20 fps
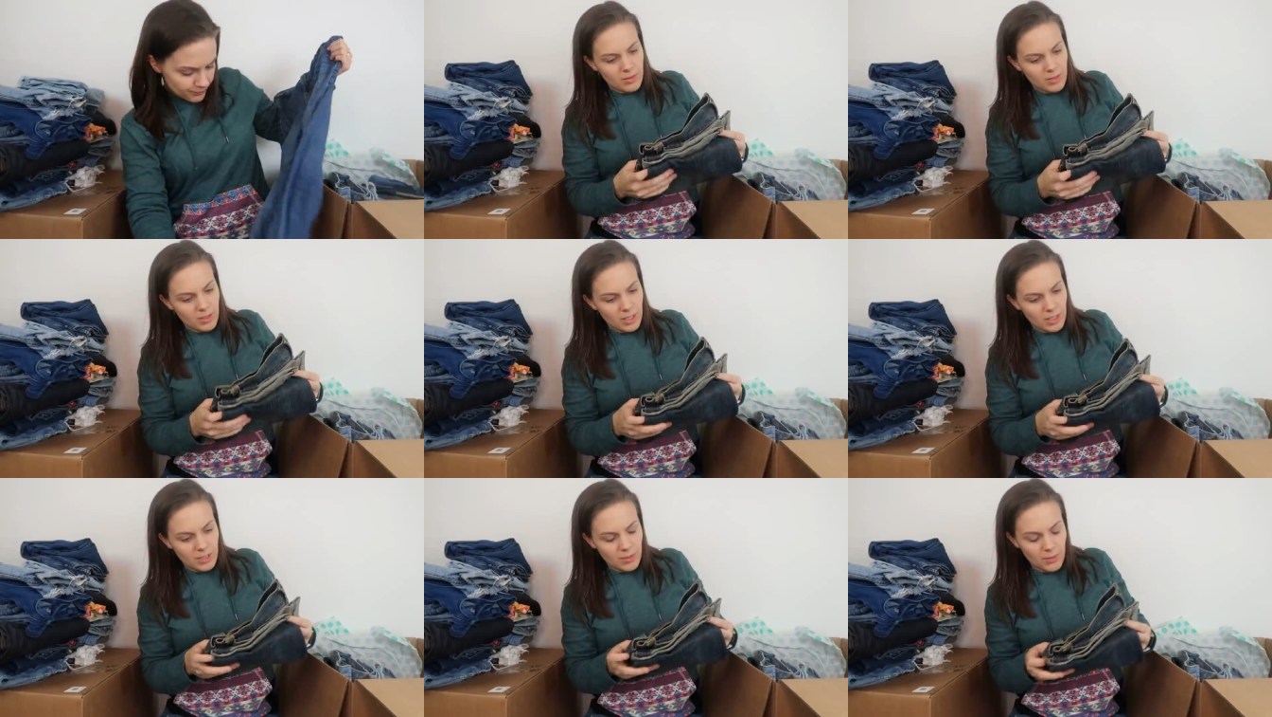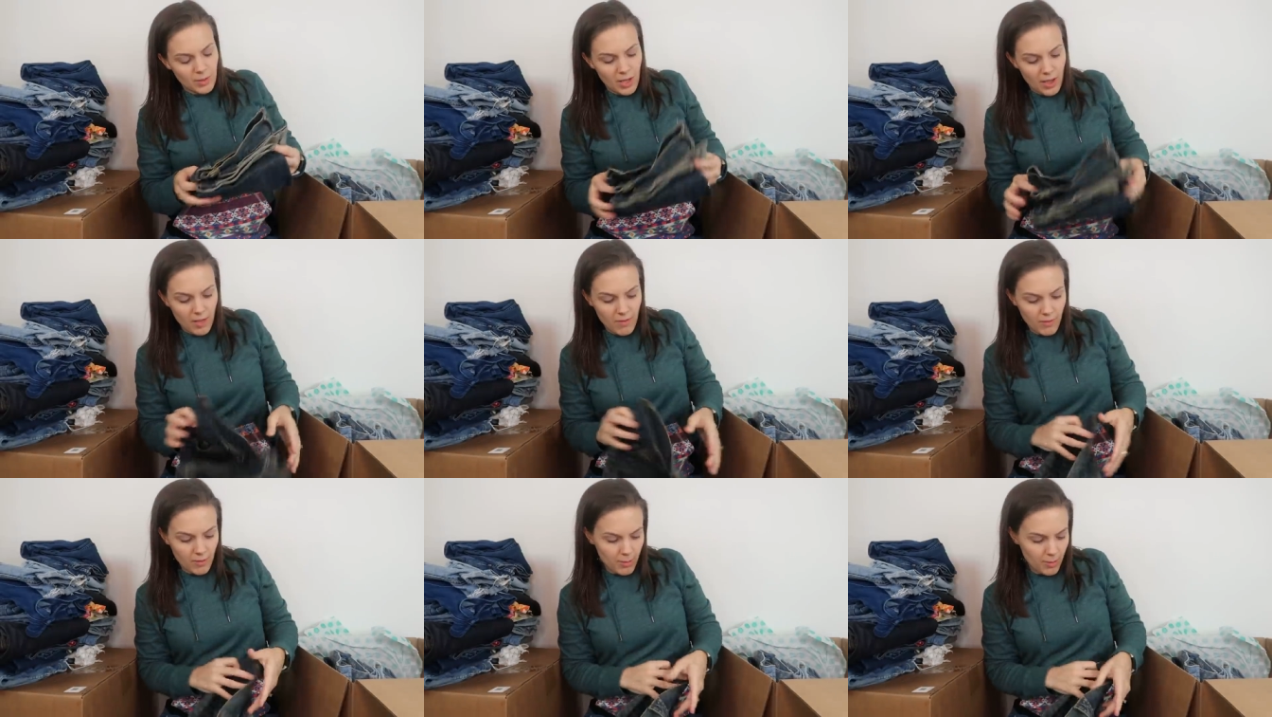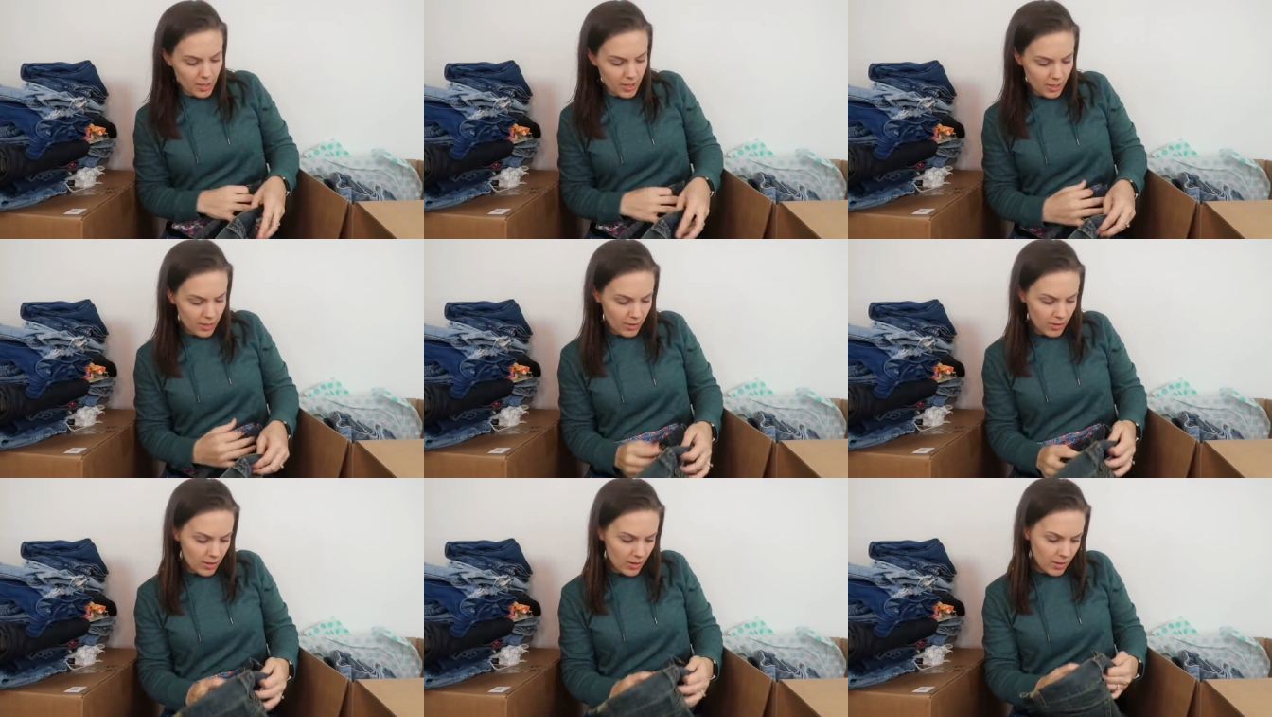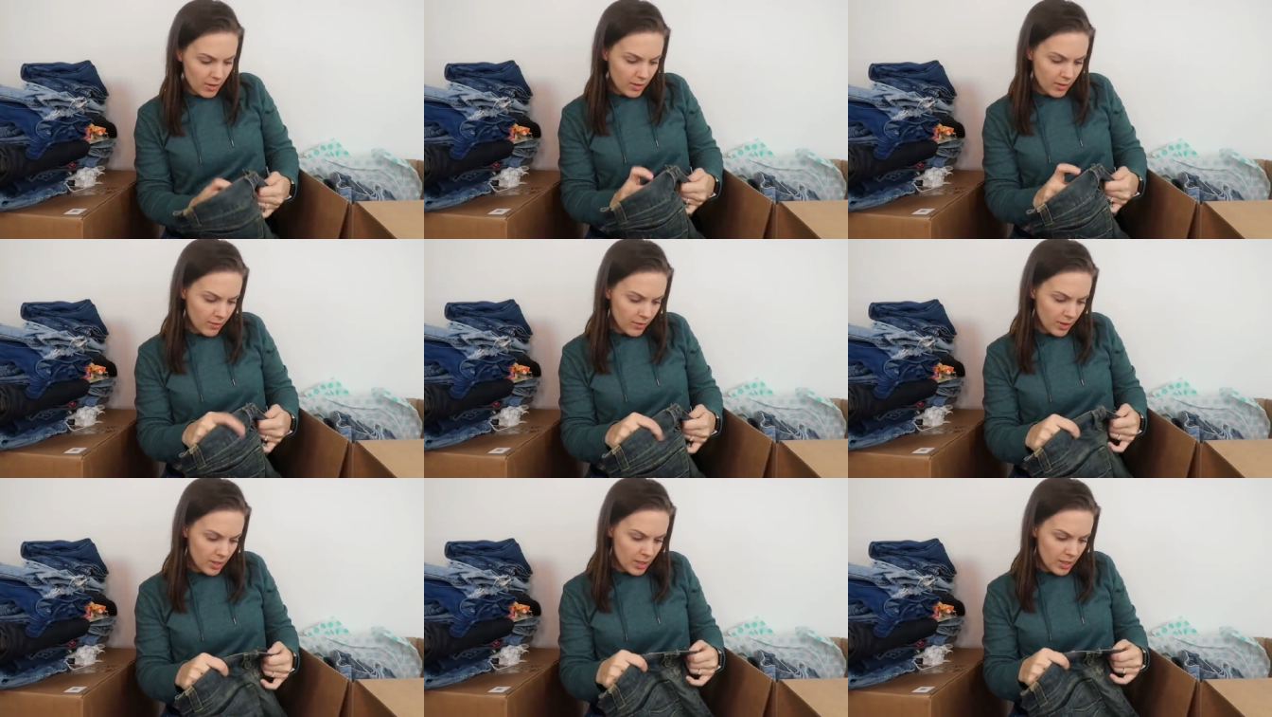Next we have a pair
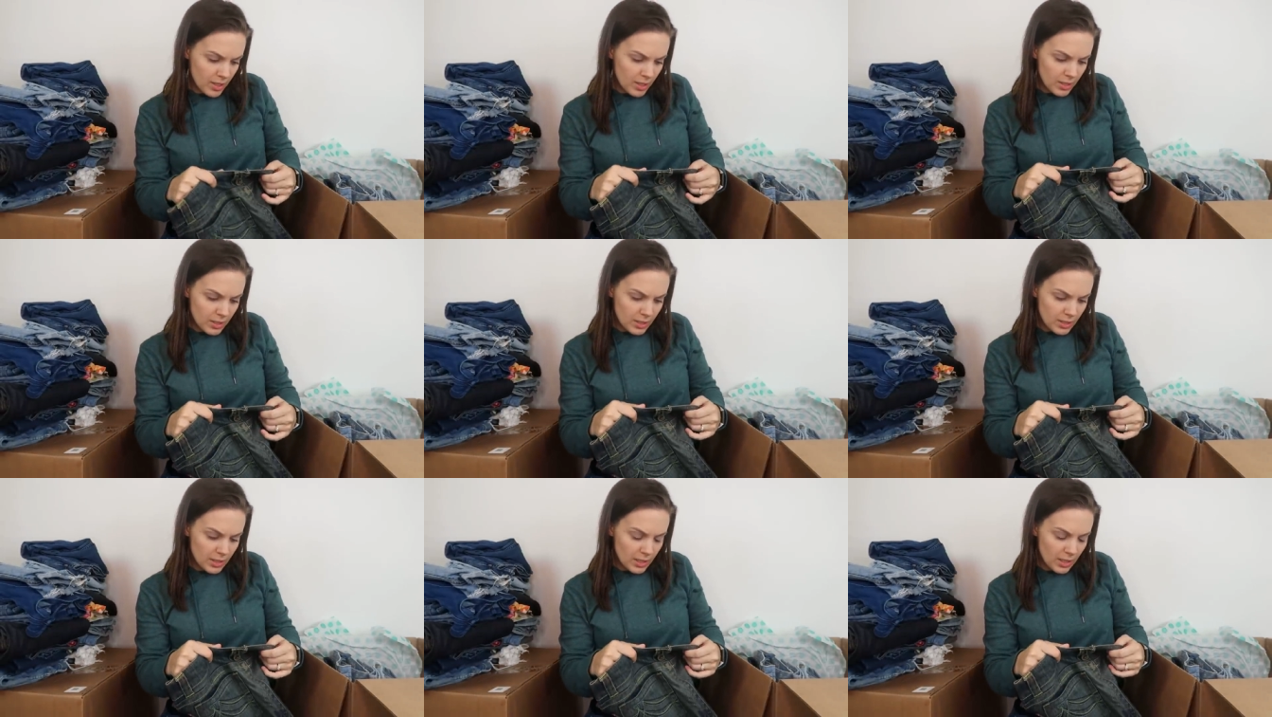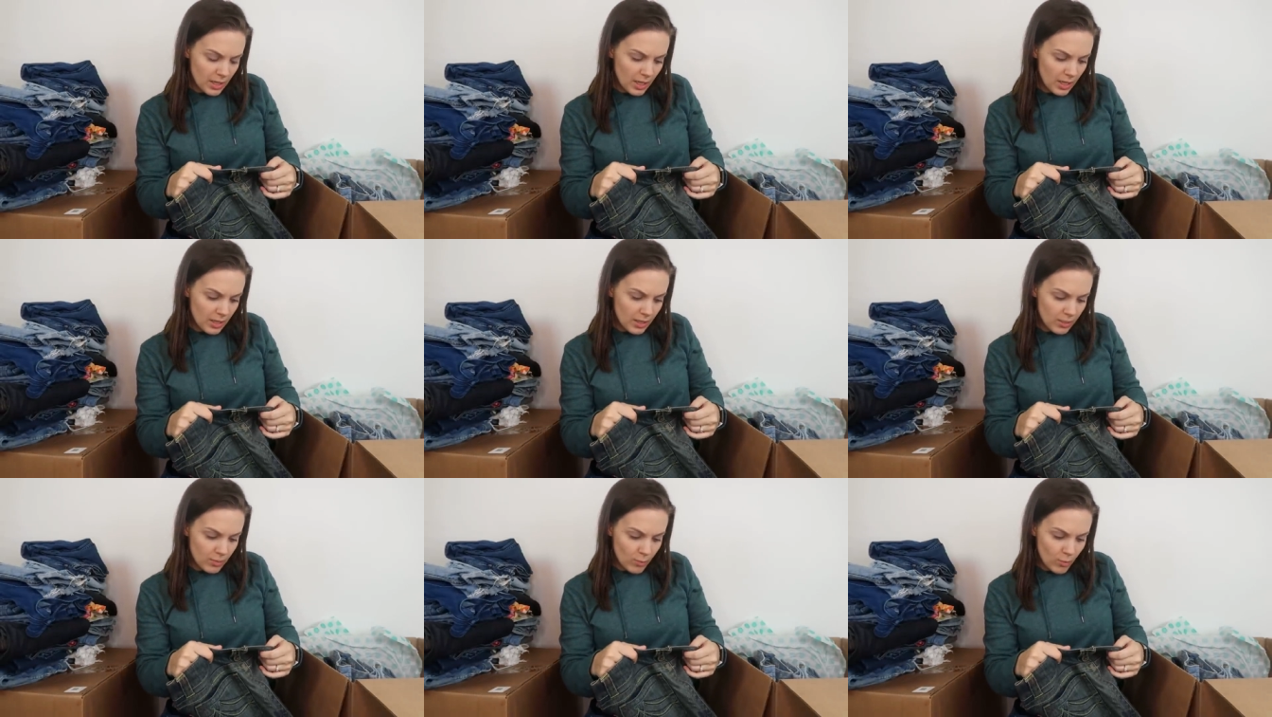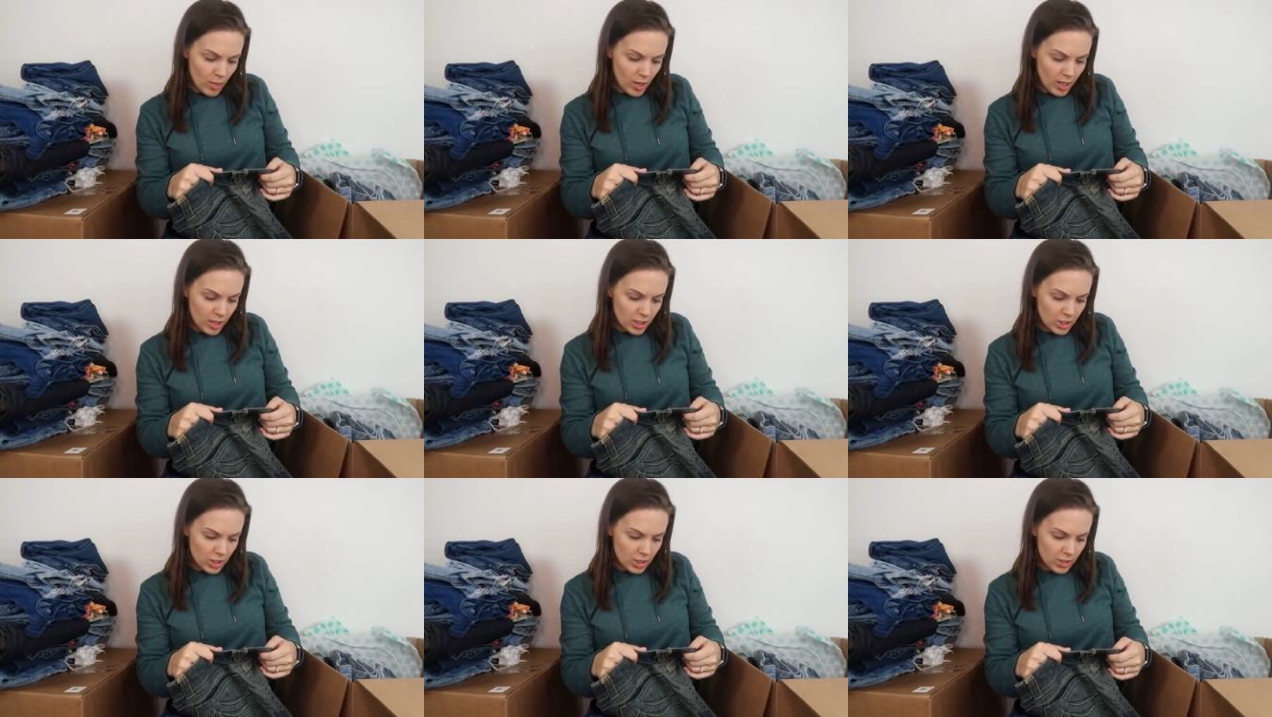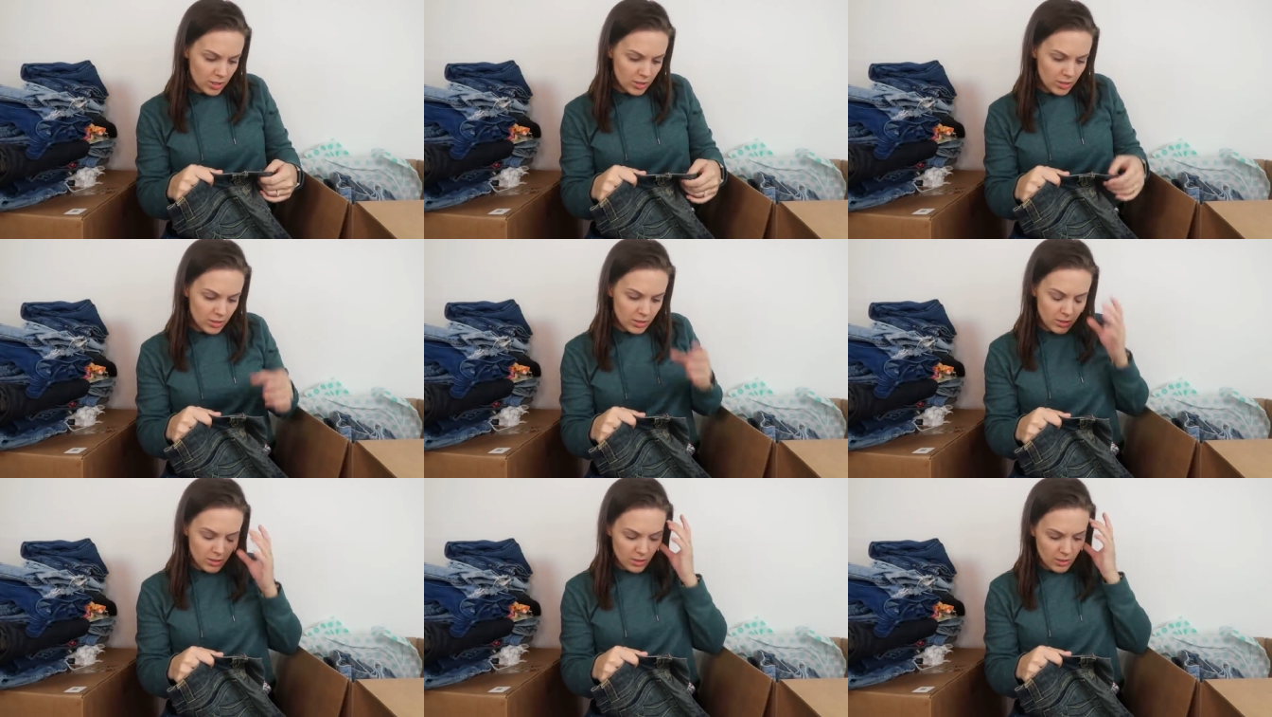of DKNY
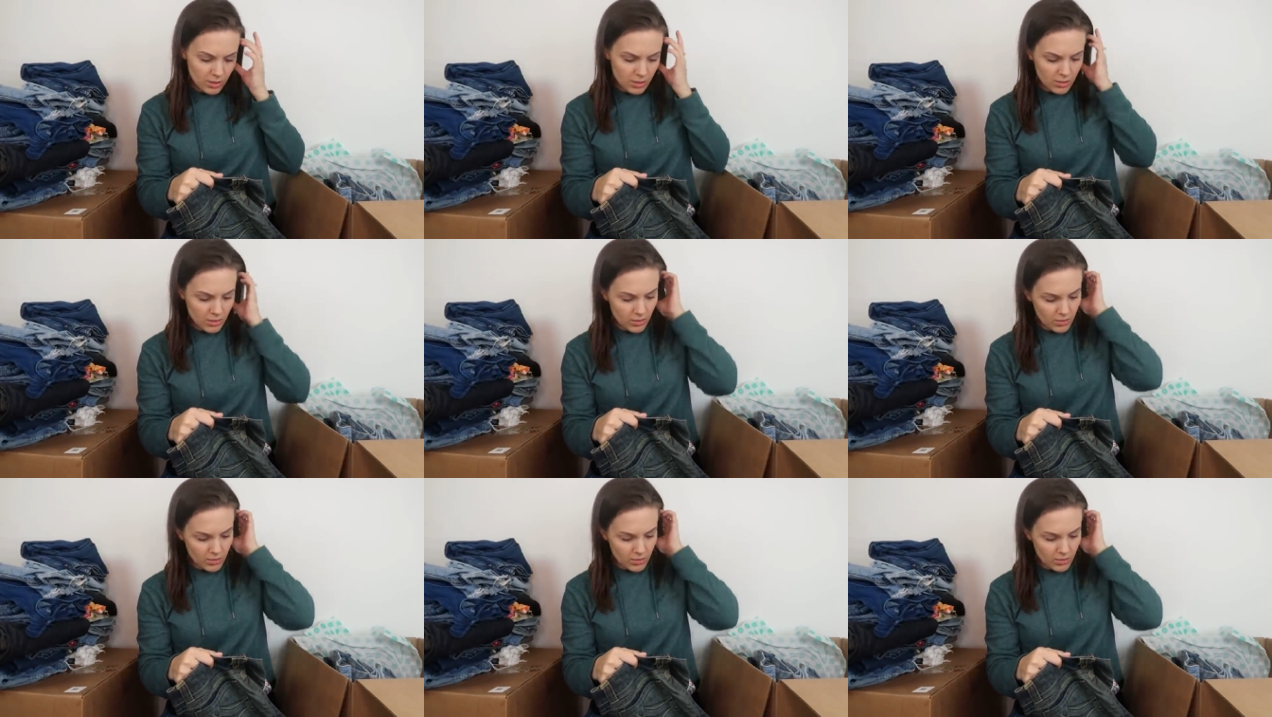jeans.